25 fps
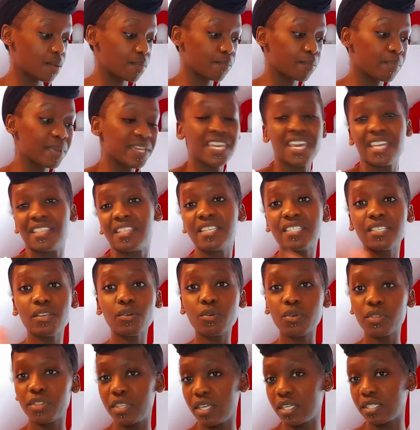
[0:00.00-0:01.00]
But yeah, these are
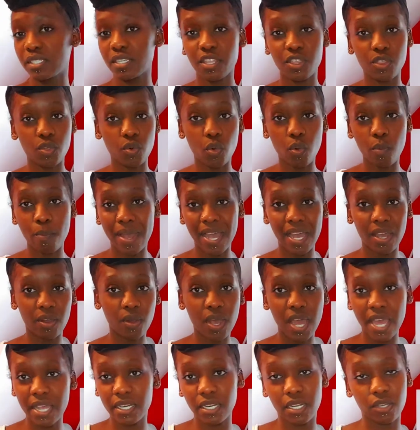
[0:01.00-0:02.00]
all things I thought about,
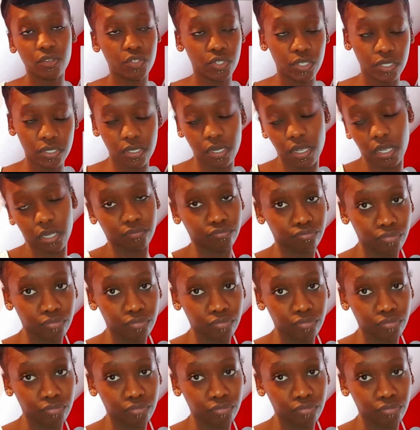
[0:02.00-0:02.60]
and I was just like,